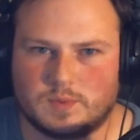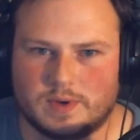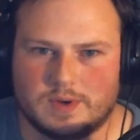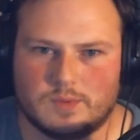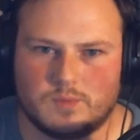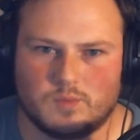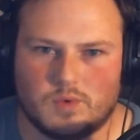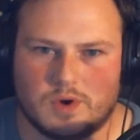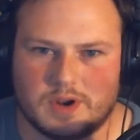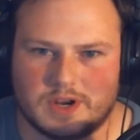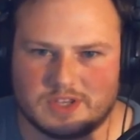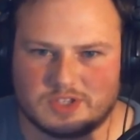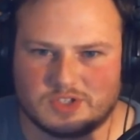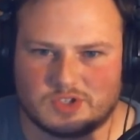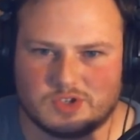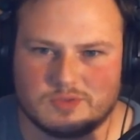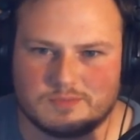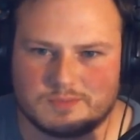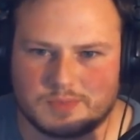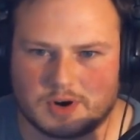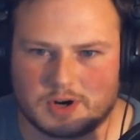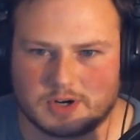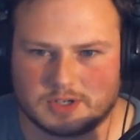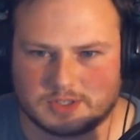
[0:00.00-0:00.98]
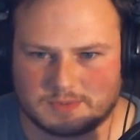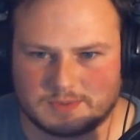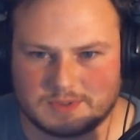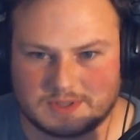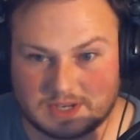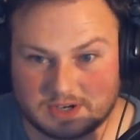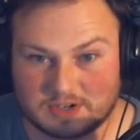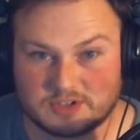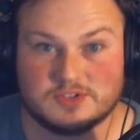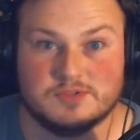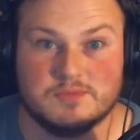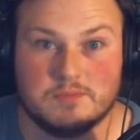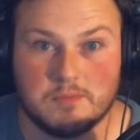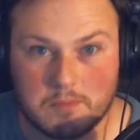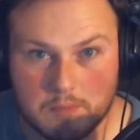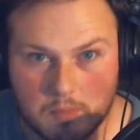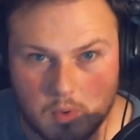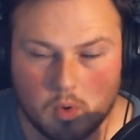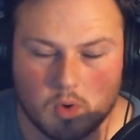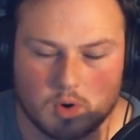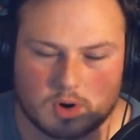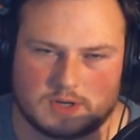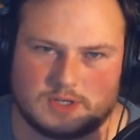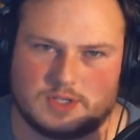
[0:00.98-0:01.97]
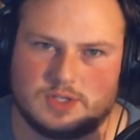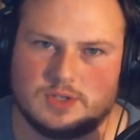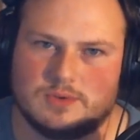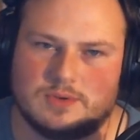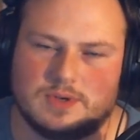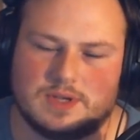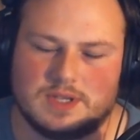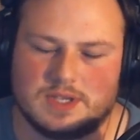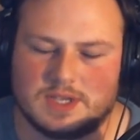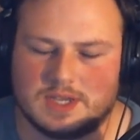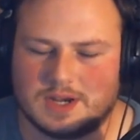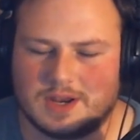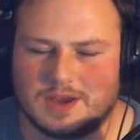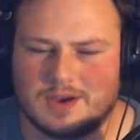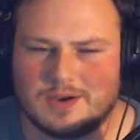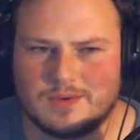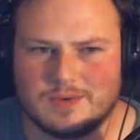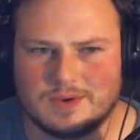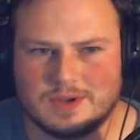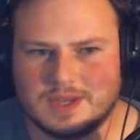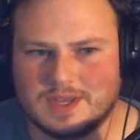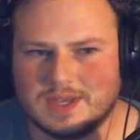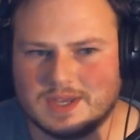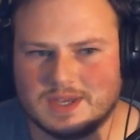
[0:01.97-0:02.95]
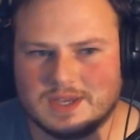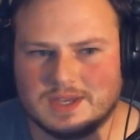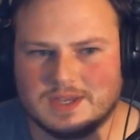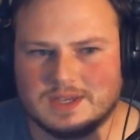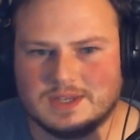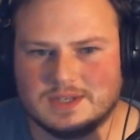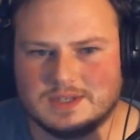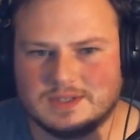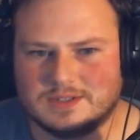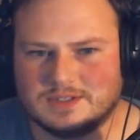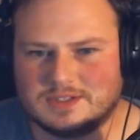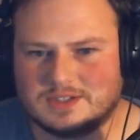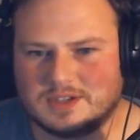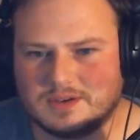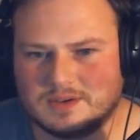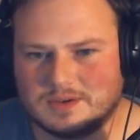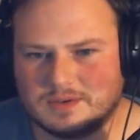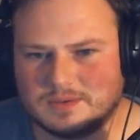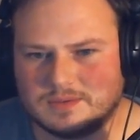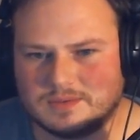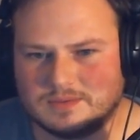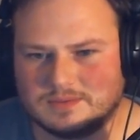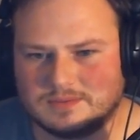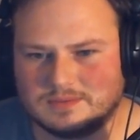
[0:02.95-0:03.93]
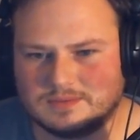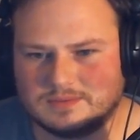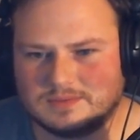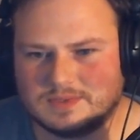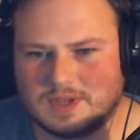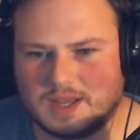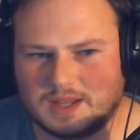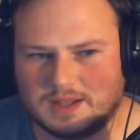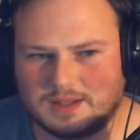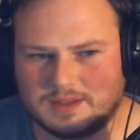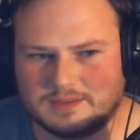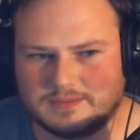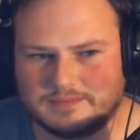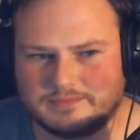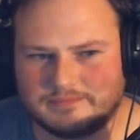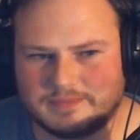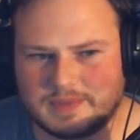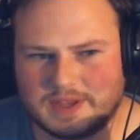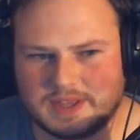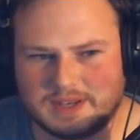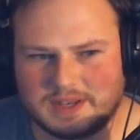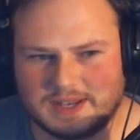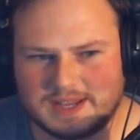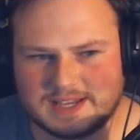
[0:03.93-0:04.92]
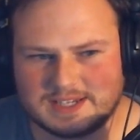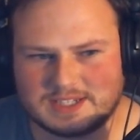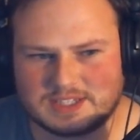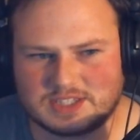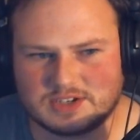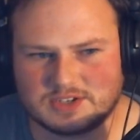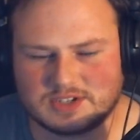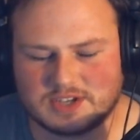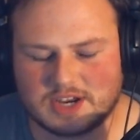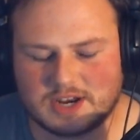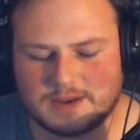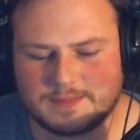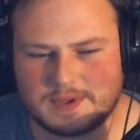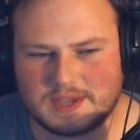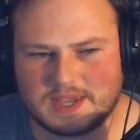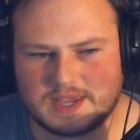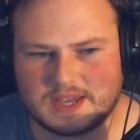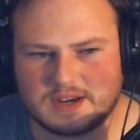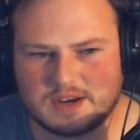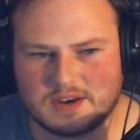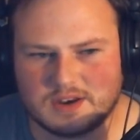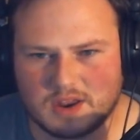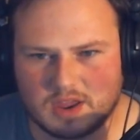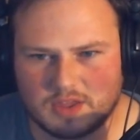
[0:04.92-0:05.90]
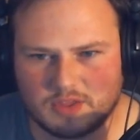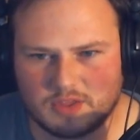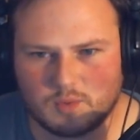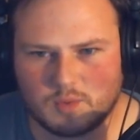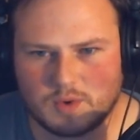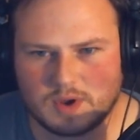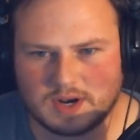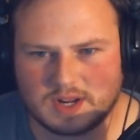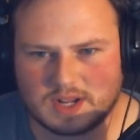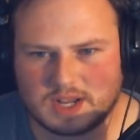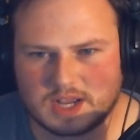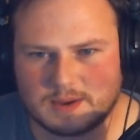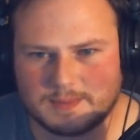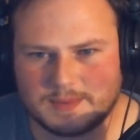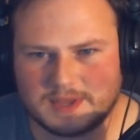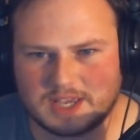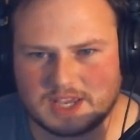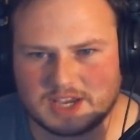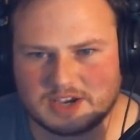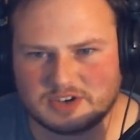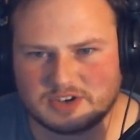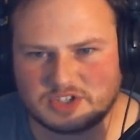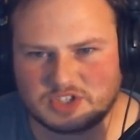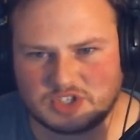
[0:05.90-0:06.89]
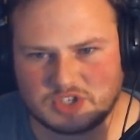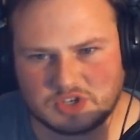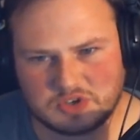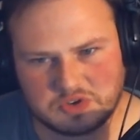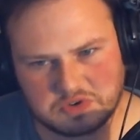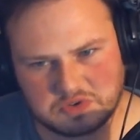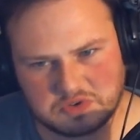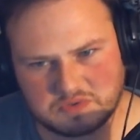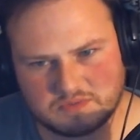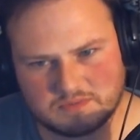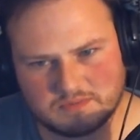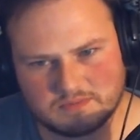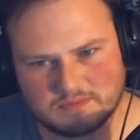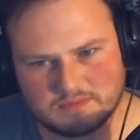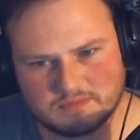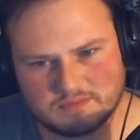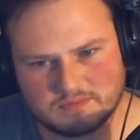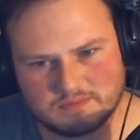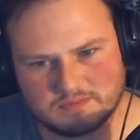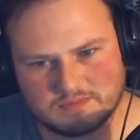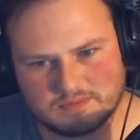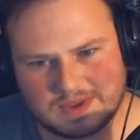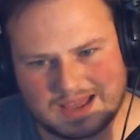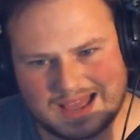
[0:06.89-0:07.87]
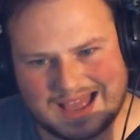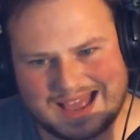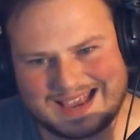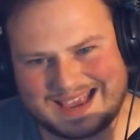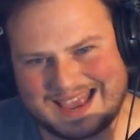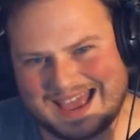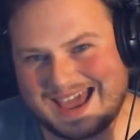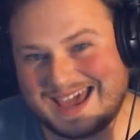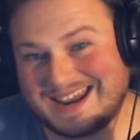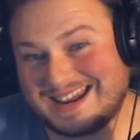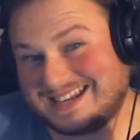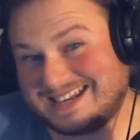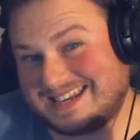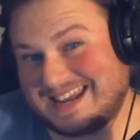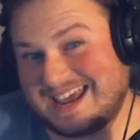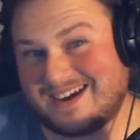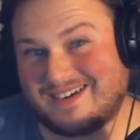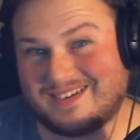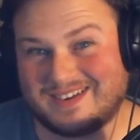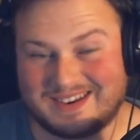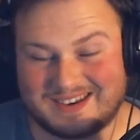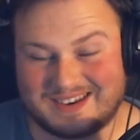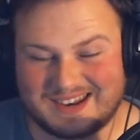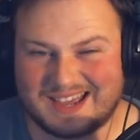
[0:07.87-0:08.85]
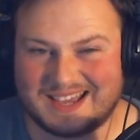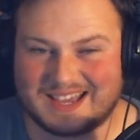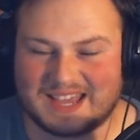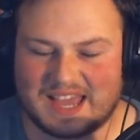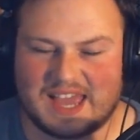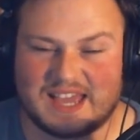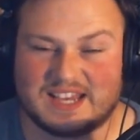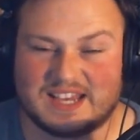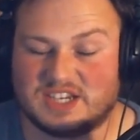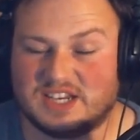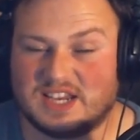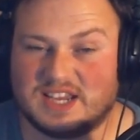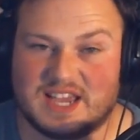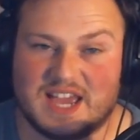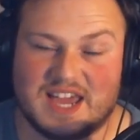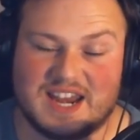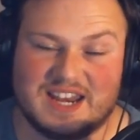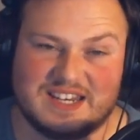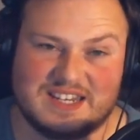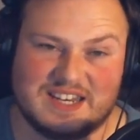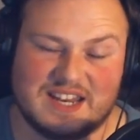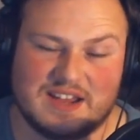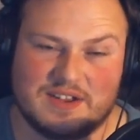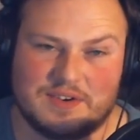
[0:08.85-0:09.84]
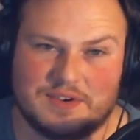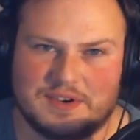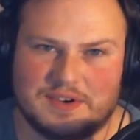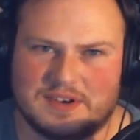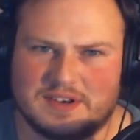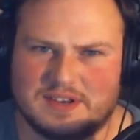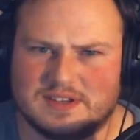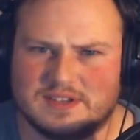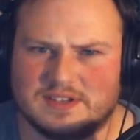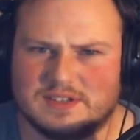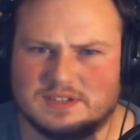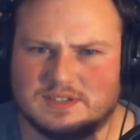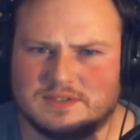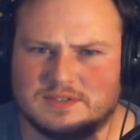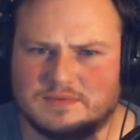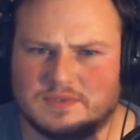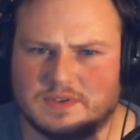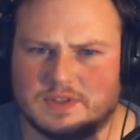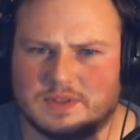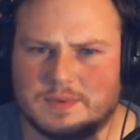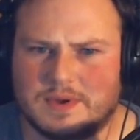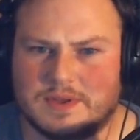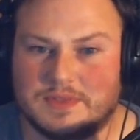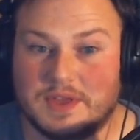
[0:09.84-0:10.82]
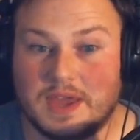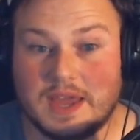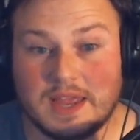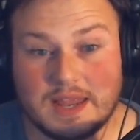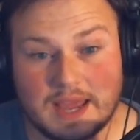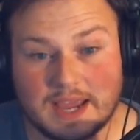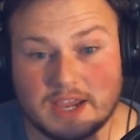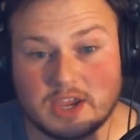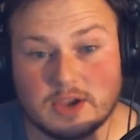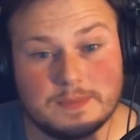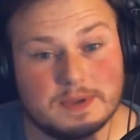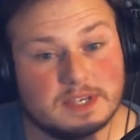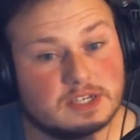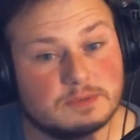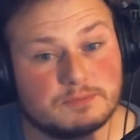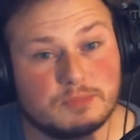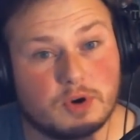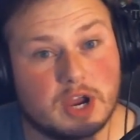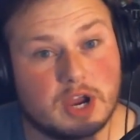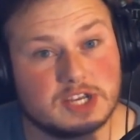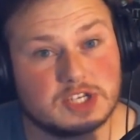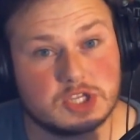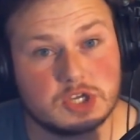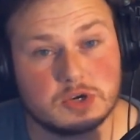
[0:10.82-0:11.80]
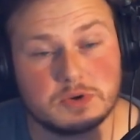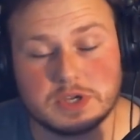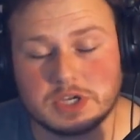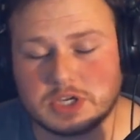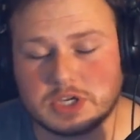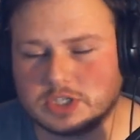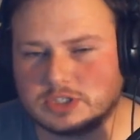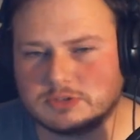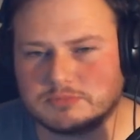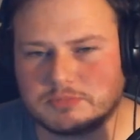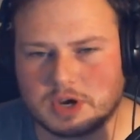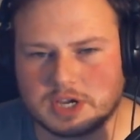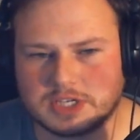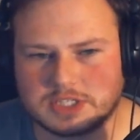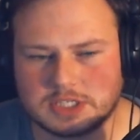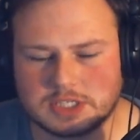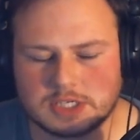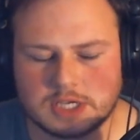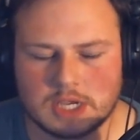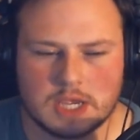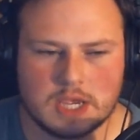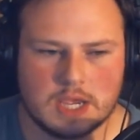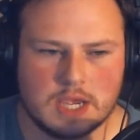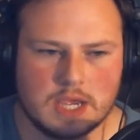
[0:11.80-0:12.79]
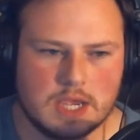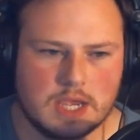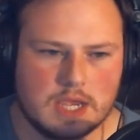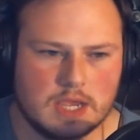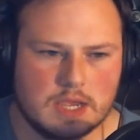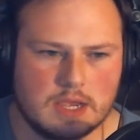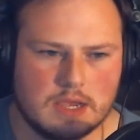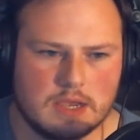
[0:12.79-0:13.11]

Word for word: up between one and two parts, but there's more to it, you know? So, uh, unless there's going to be another one coming here soon, I kind of doubt it. Actually, I kind of doubt it is for the month. Oh, I could be surprised, though. He could surprise us.